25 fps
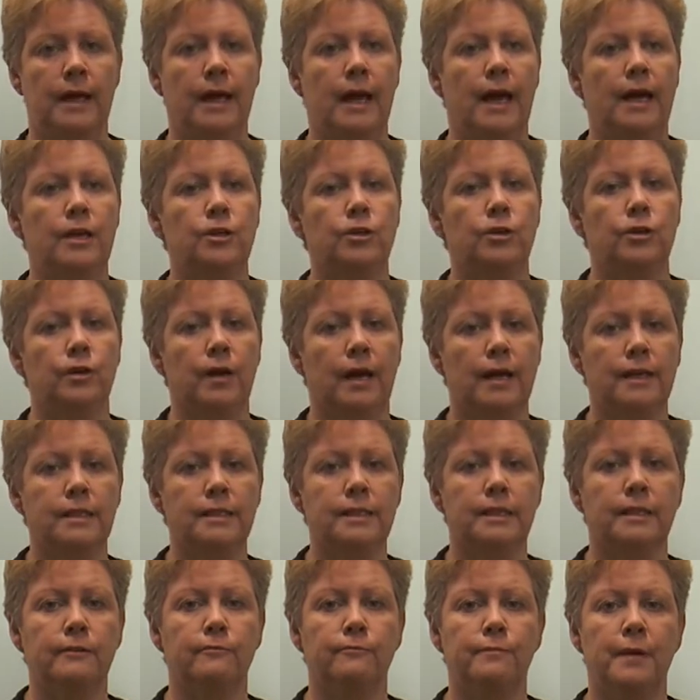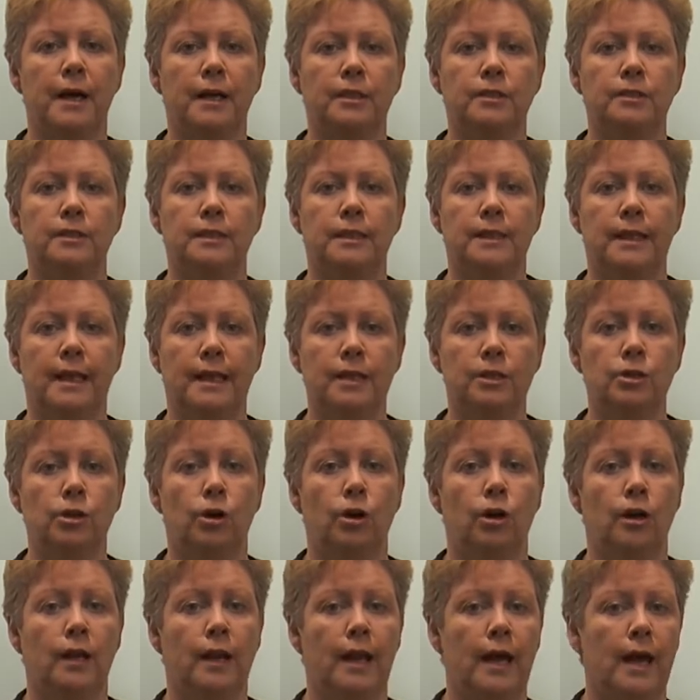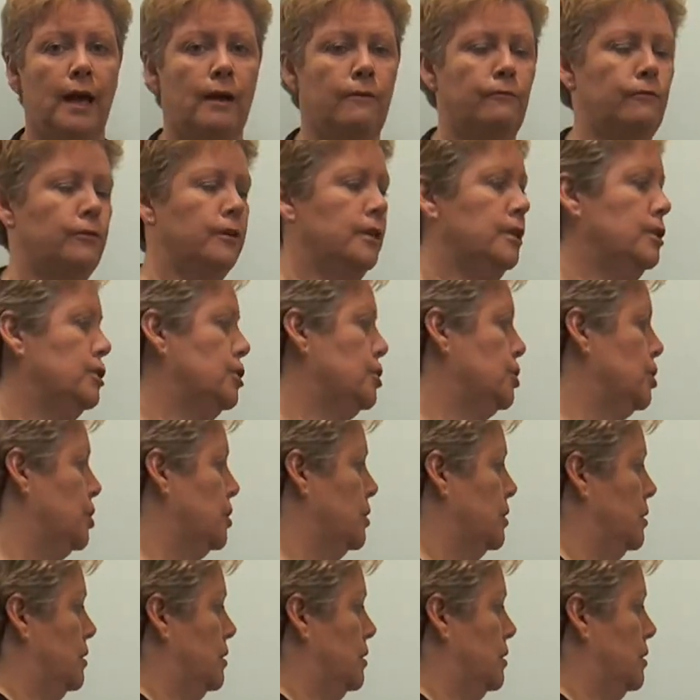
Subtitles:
And you're going to give back to the lender on average